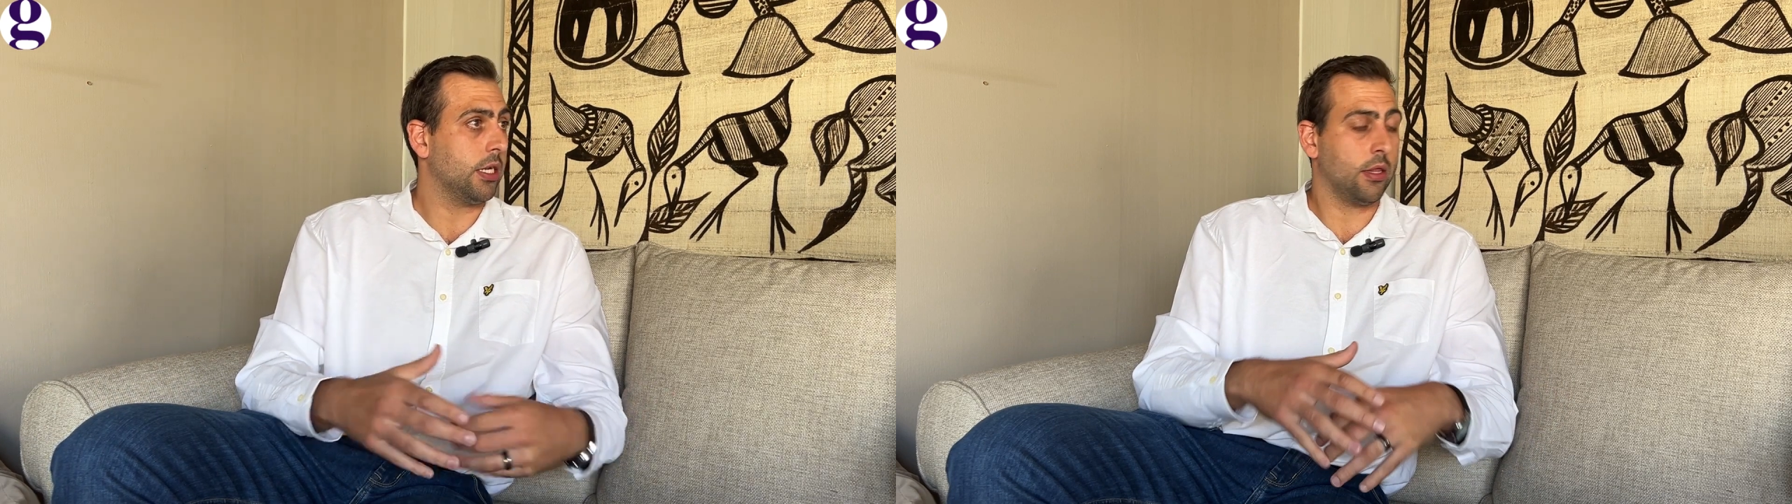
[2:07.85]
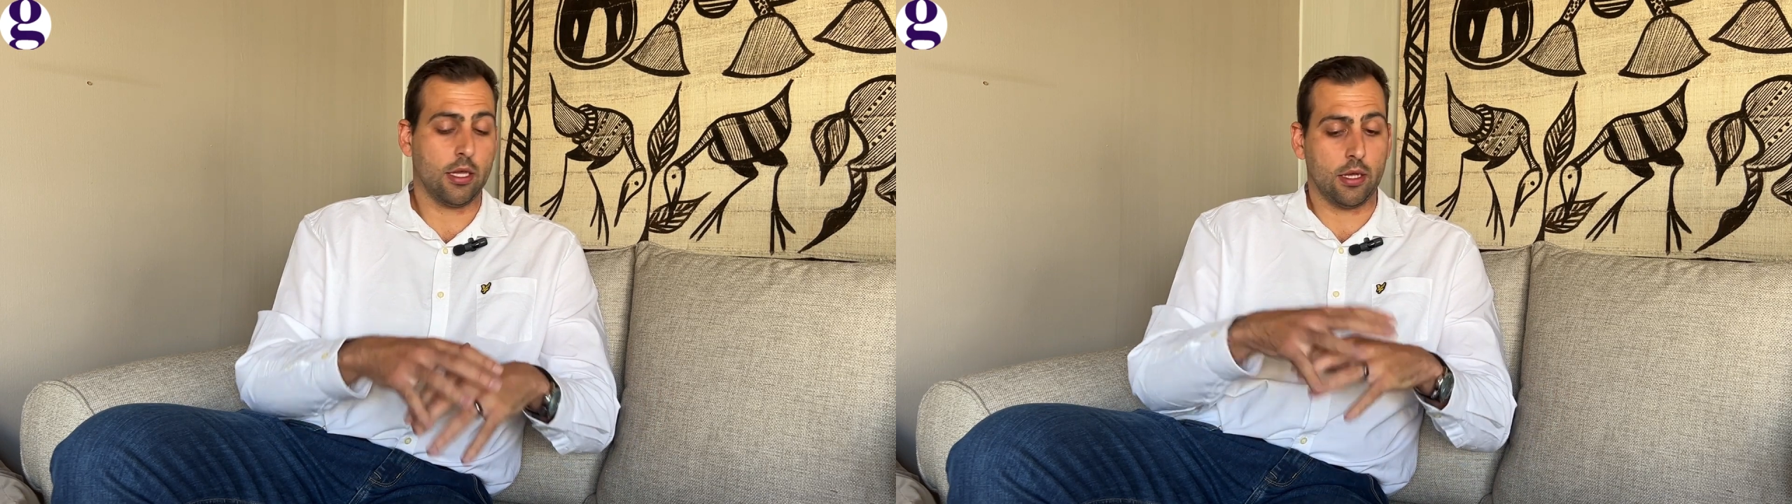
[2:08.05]

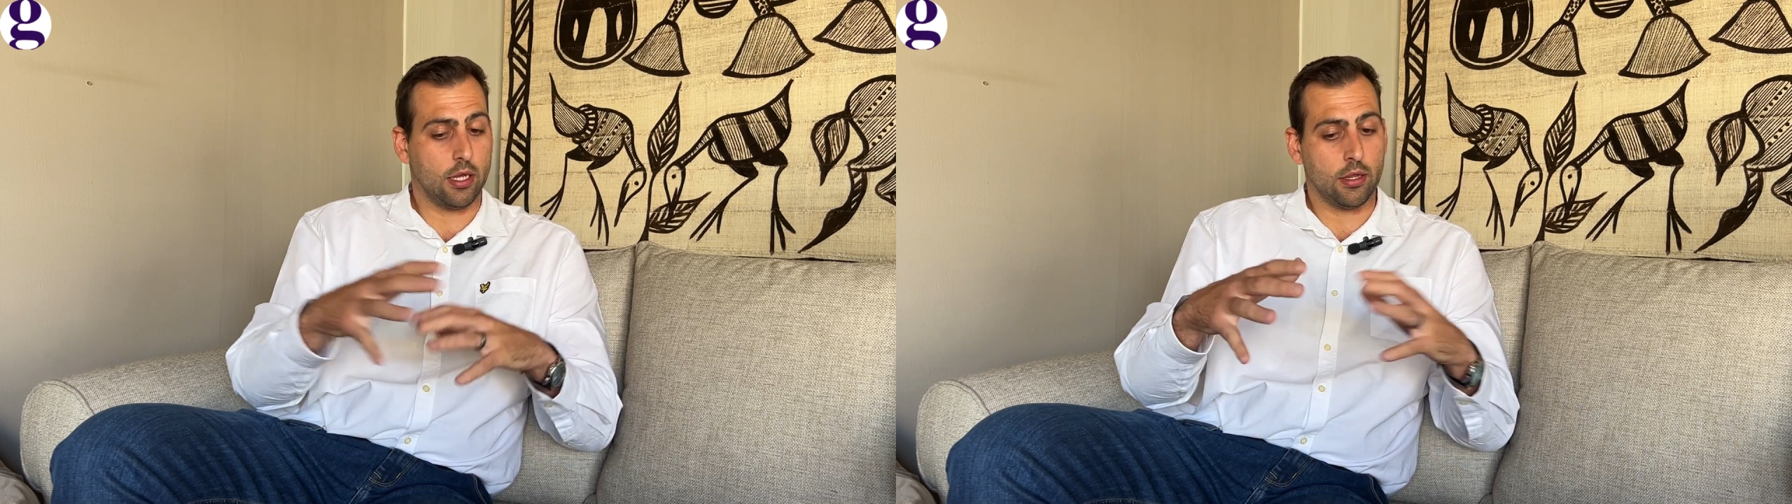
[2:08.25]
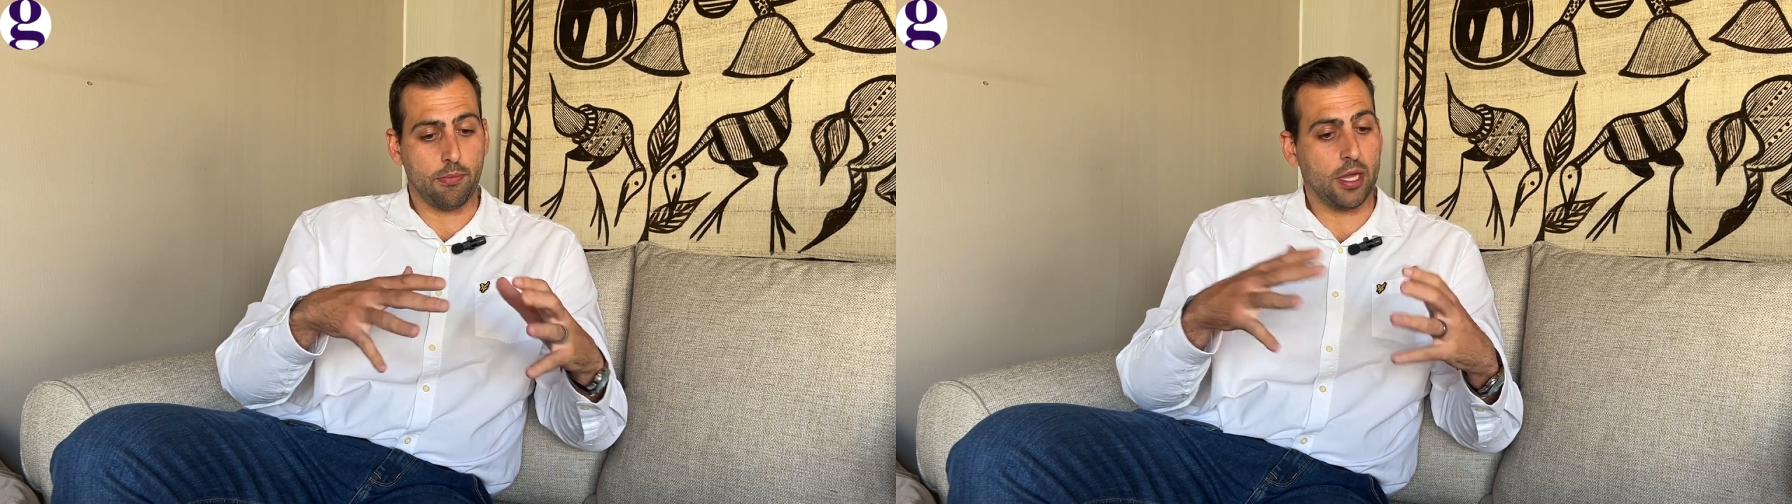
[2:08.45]
in
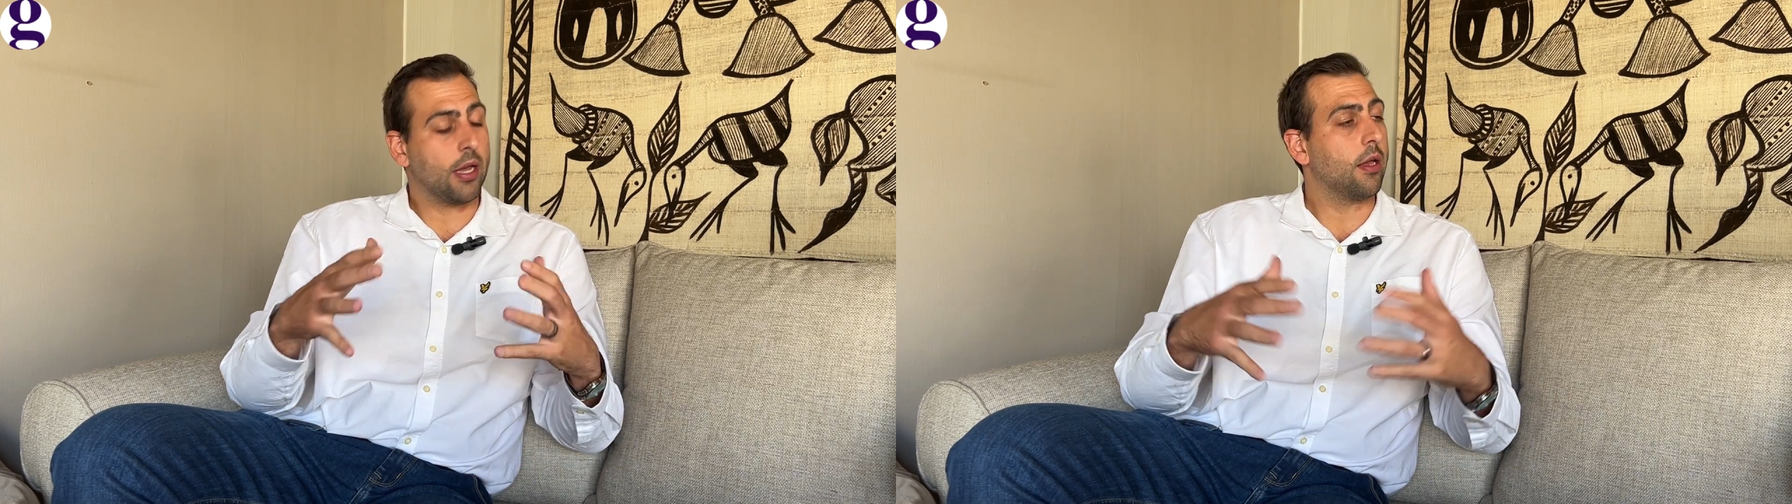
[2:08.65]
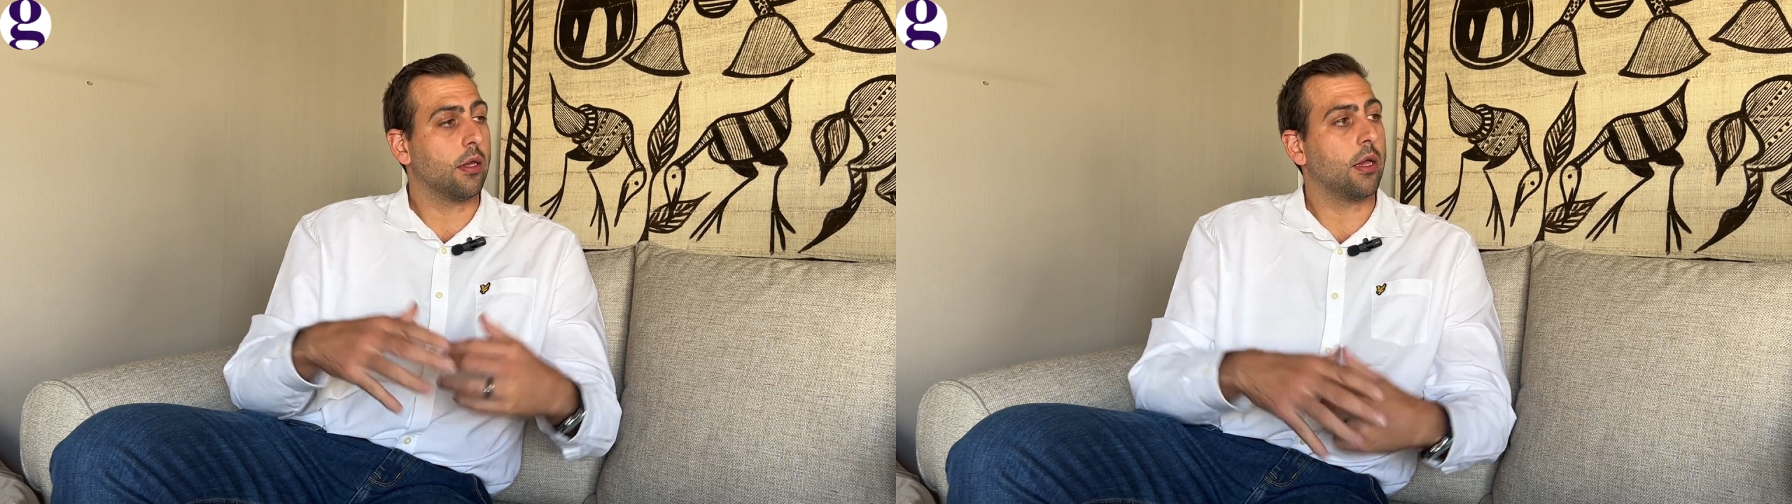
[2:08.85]
the
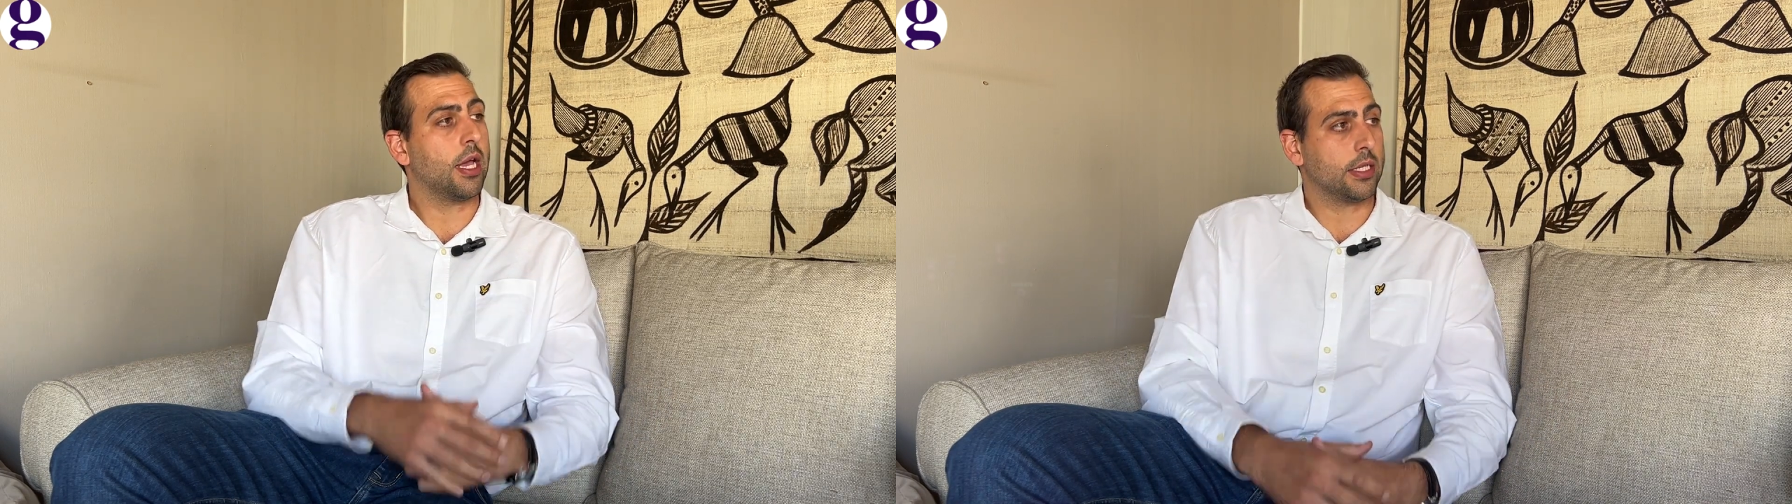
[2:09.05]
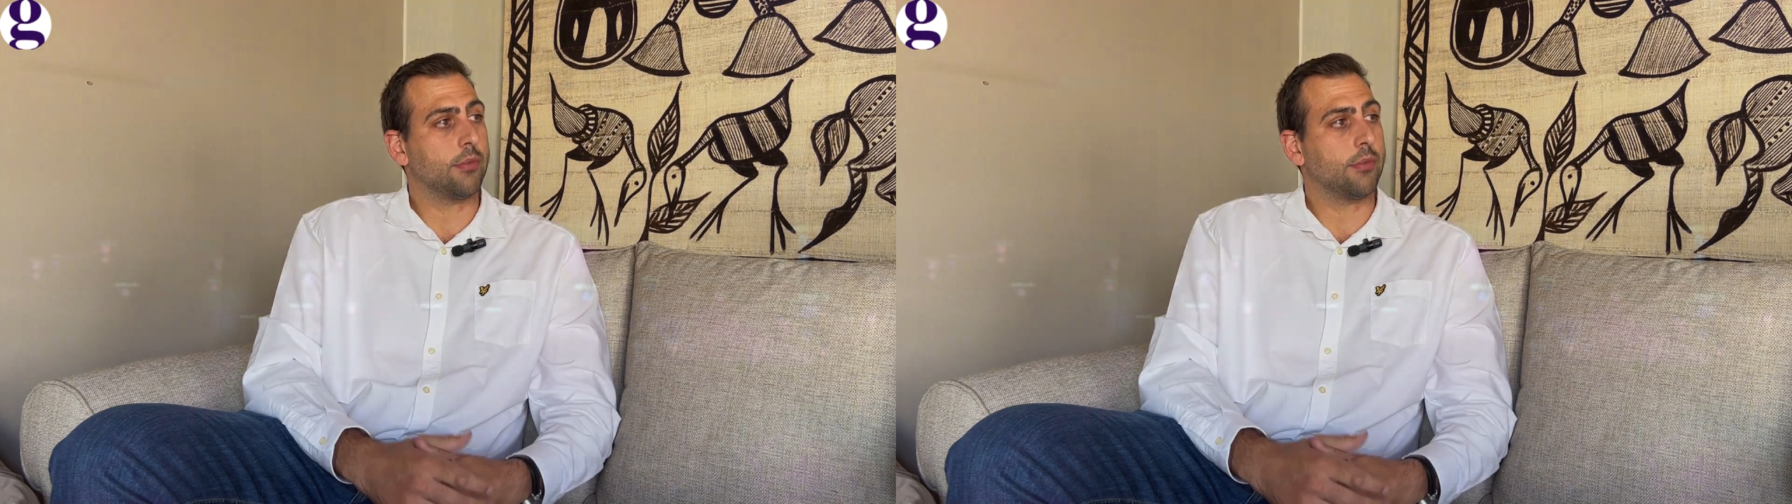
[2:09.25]
bigger asset